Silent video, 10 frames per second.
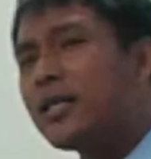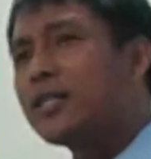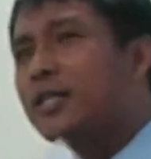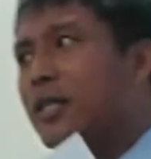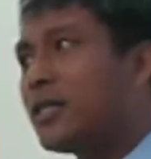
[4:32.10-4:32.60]

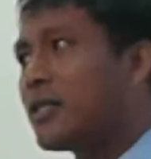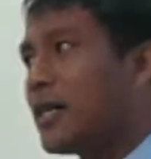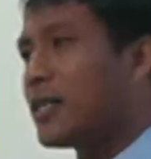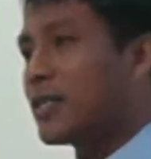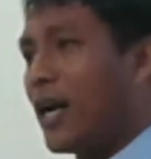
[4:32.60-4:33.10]

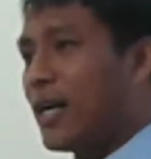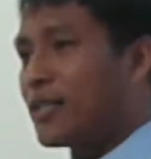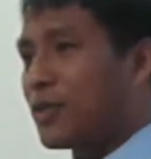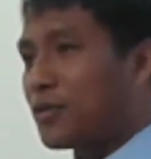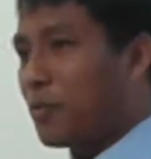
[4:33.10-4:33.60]
Jesus
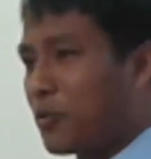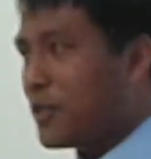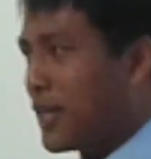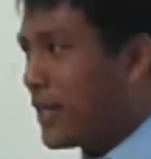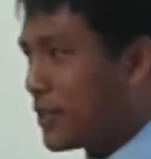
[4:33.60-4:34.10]
as
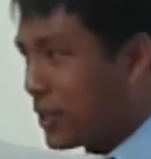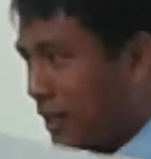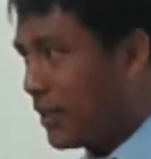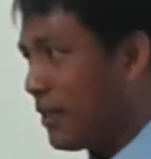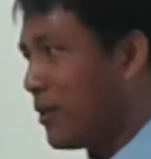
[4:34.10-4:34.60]

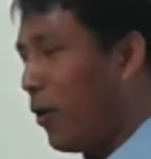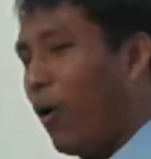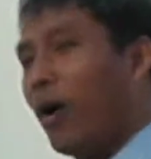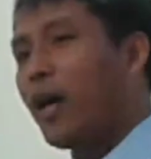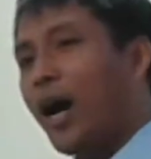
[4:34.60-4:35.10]
representing
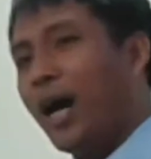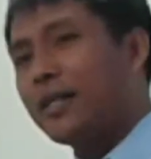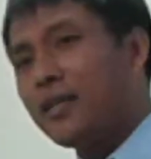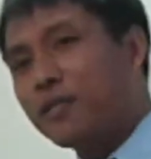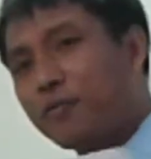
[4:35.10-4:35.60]
or
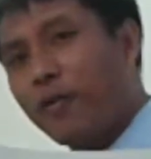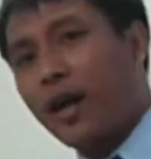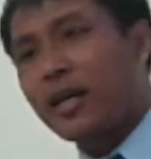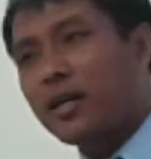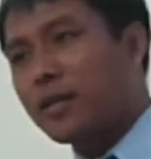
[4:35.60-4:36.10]

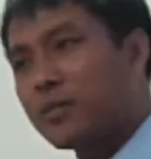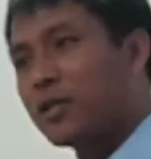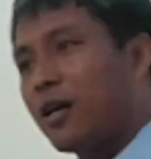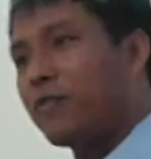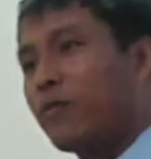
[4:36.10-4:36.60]
identifying
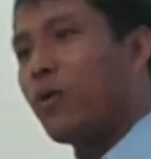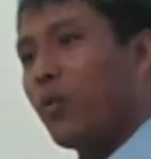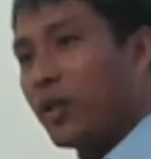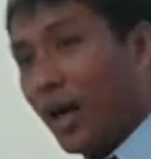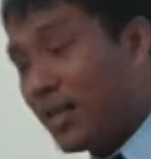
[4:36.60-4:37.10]
himself
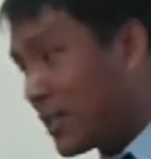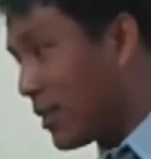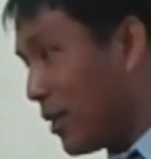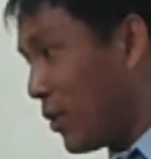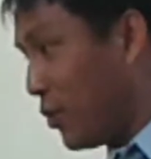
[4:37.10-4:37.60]
with
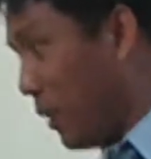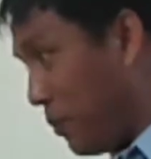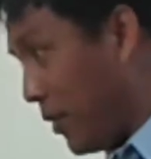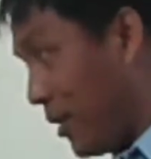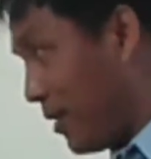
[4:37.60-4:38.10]
us, human
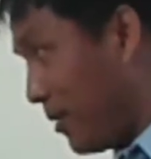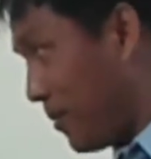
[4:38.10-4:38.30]
being,